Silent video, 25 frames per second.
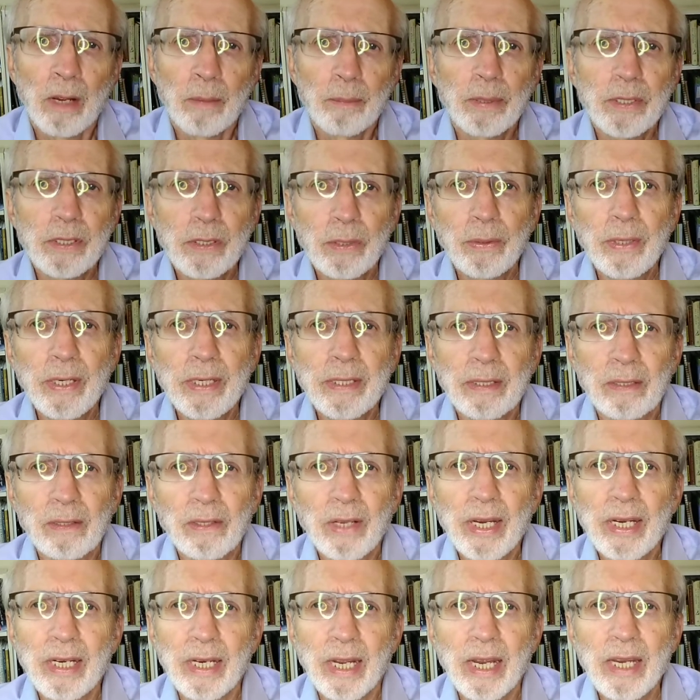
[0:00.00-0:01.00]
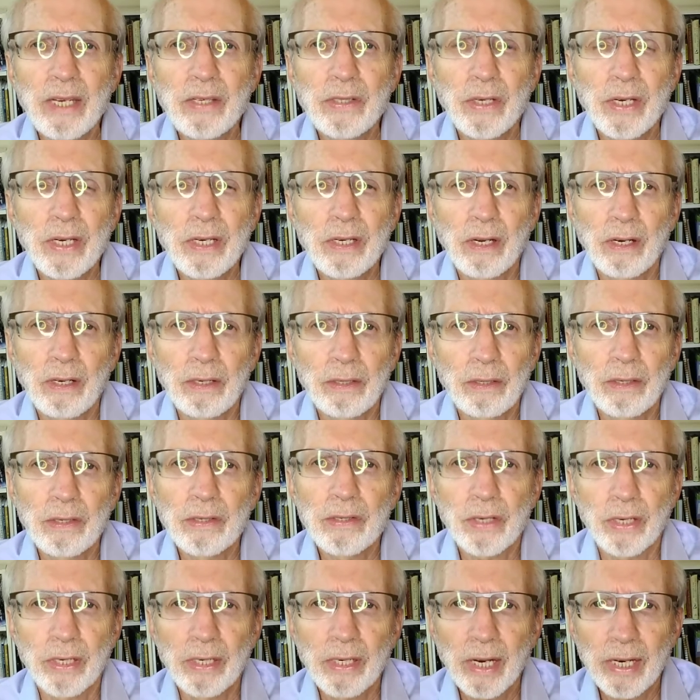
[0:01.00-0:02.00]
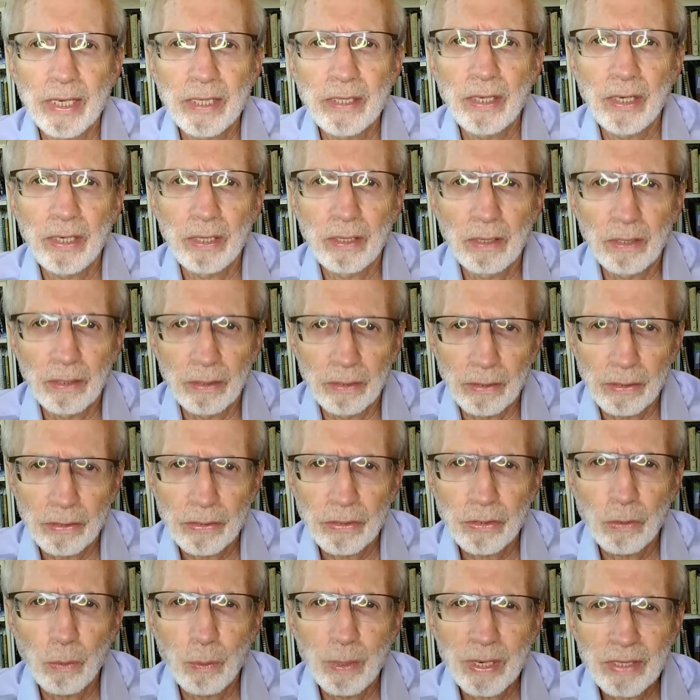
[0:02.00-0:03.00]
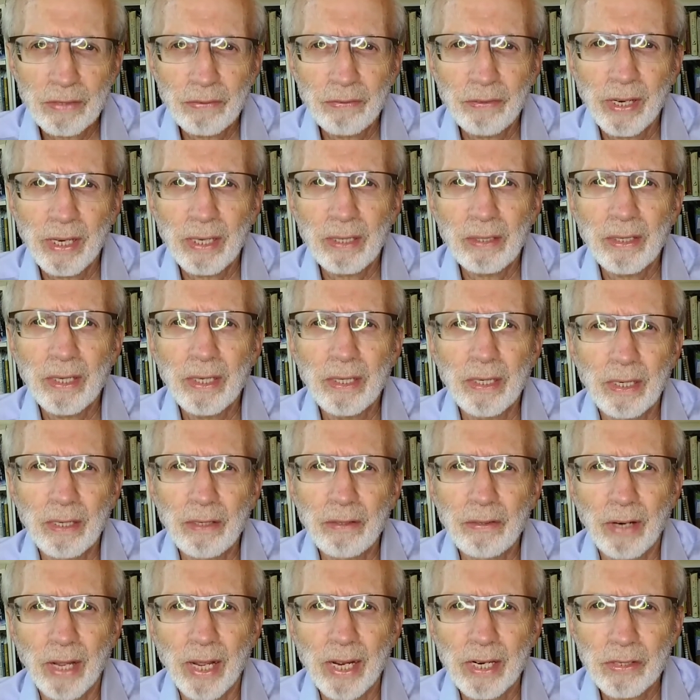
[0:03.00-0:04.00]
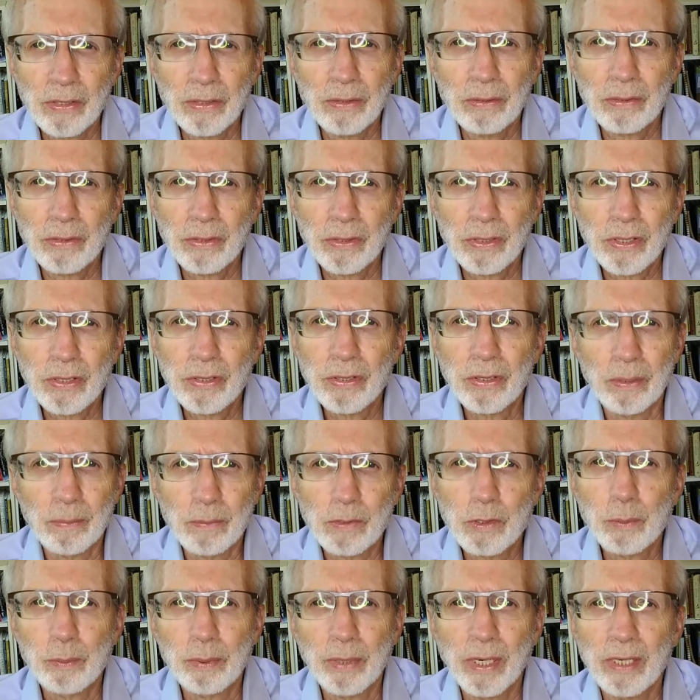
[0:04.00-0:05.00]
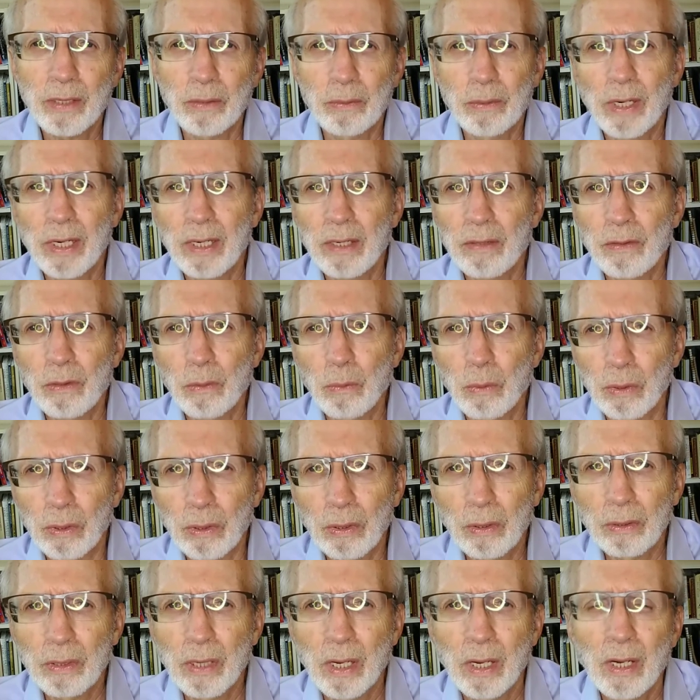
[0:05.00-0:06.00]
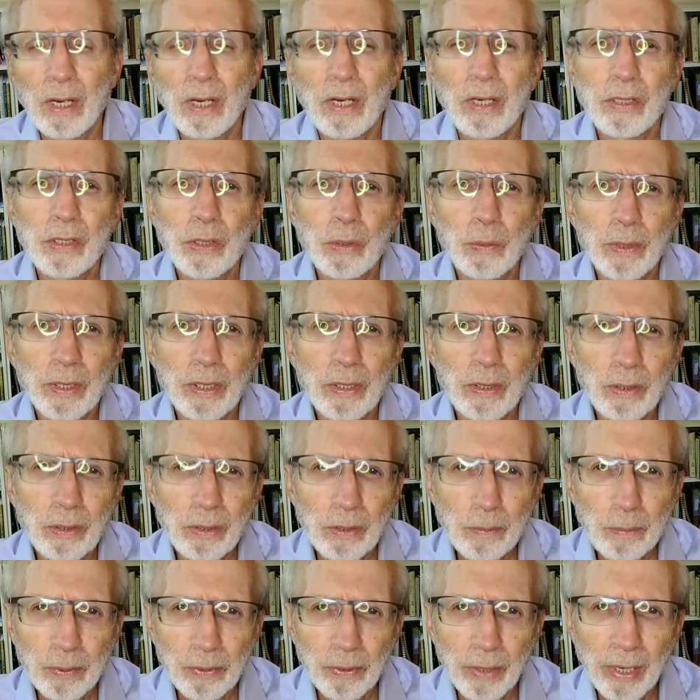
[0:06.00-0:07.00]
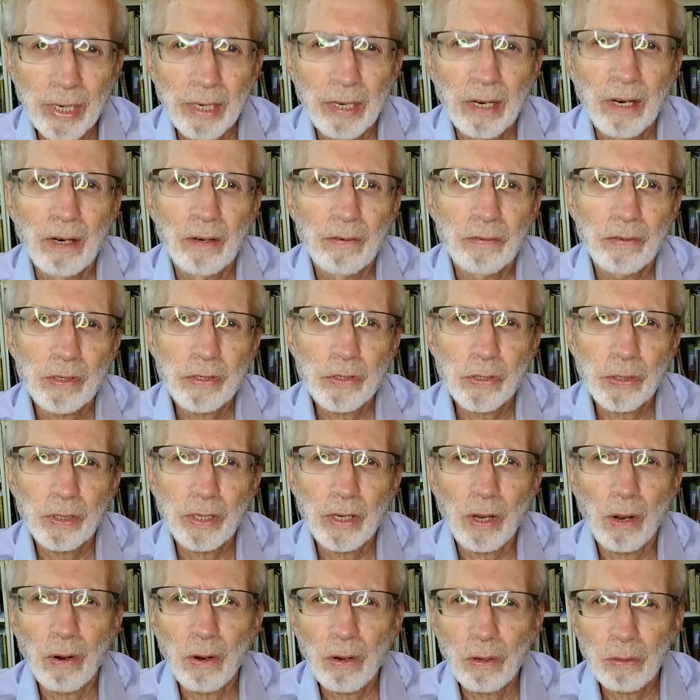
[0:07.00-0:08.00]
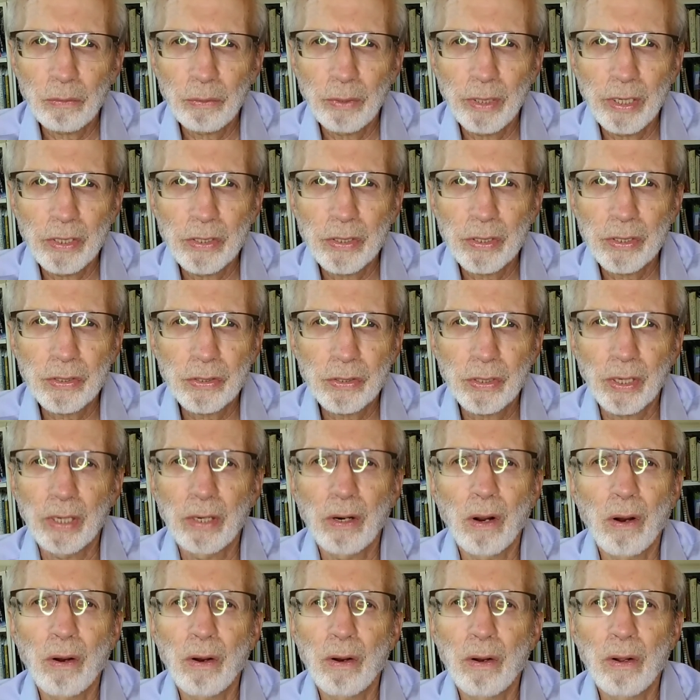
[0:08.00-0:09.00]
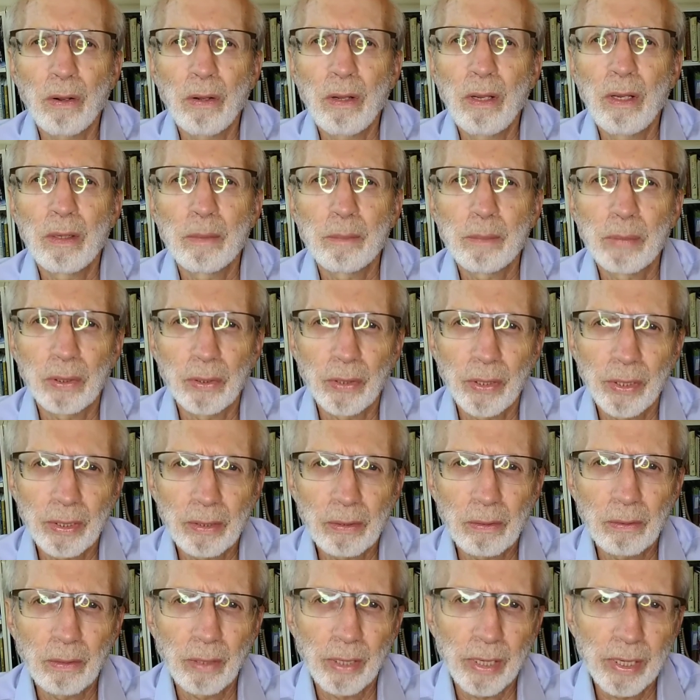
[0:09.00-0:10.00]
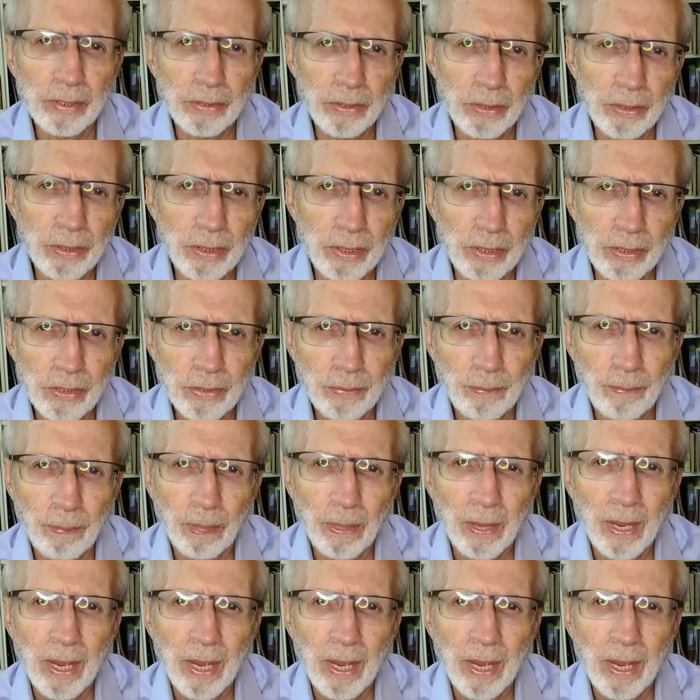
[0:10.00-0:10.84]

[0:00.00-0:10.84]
But during the late 1800s and 1900s, the Westphalian international system spread around the world to incorporate virtually all regions and all political entities.